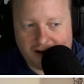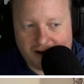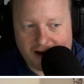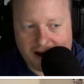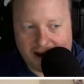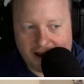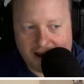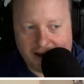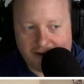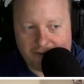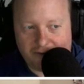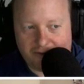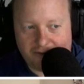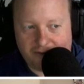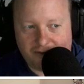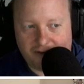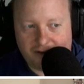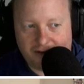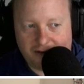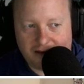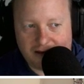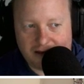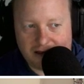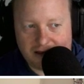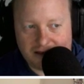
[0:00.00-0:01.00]
5,
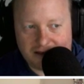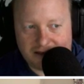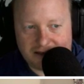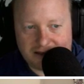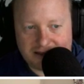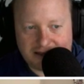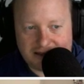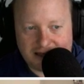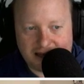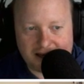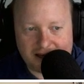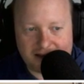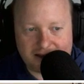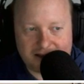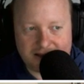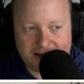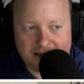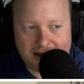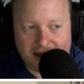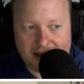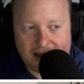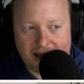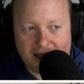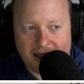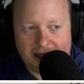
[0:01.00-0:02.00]

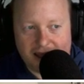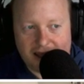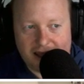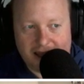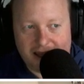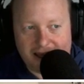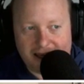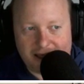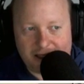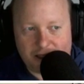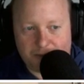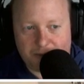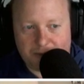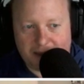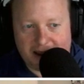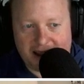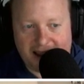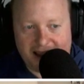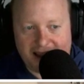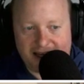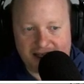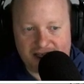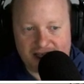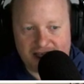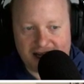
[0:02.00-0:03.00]
6. Each
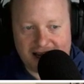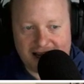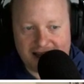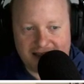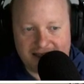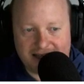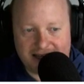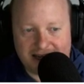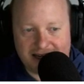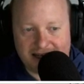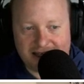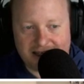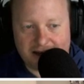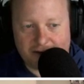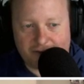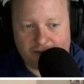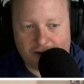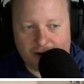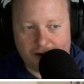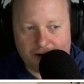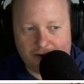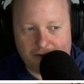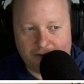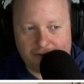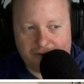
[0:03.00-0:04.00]
page has a
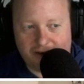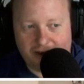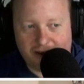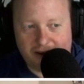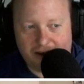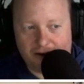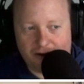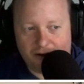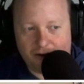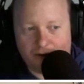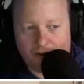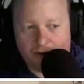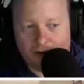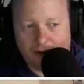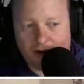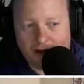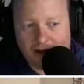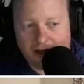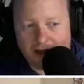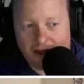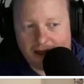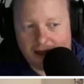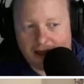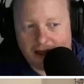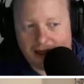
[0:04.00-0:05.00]
different view,
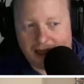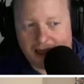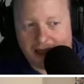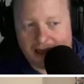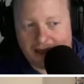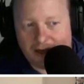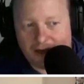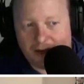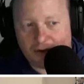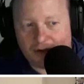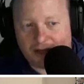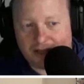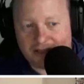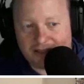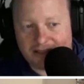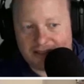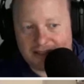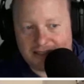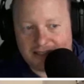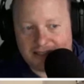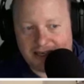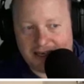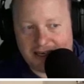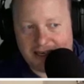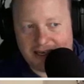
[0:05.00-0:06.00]
and you can
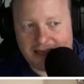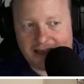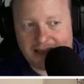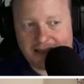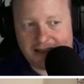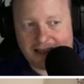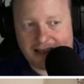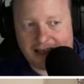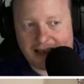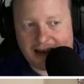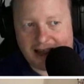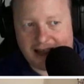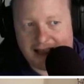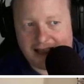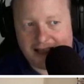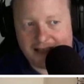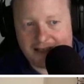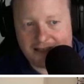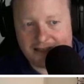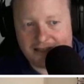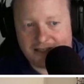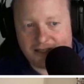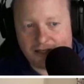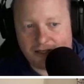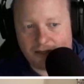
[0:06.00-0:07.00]
see that
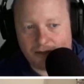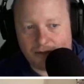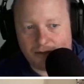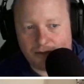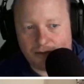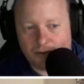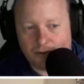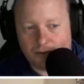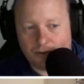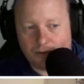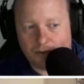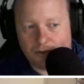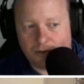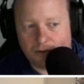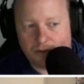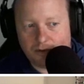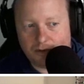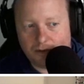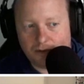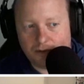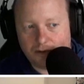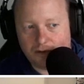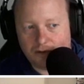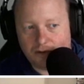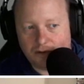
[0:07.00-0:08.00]
as you
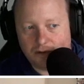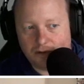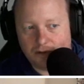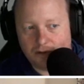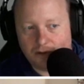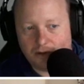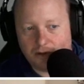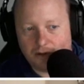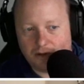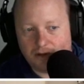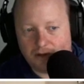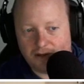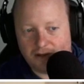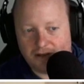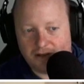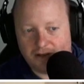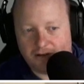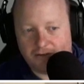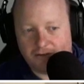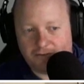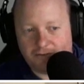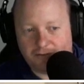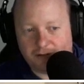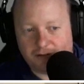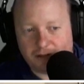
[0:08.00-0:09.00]

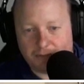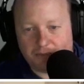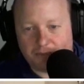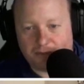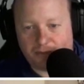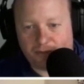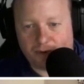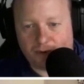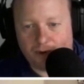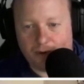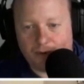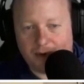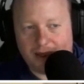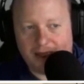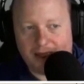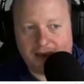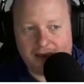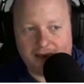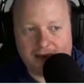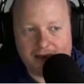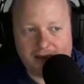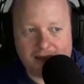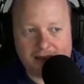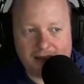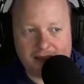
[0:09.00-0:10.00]
flip through
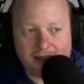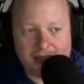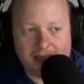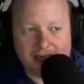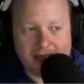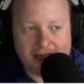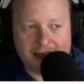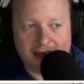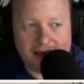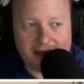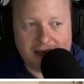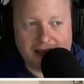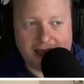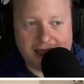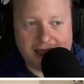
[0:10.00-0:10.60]
it, it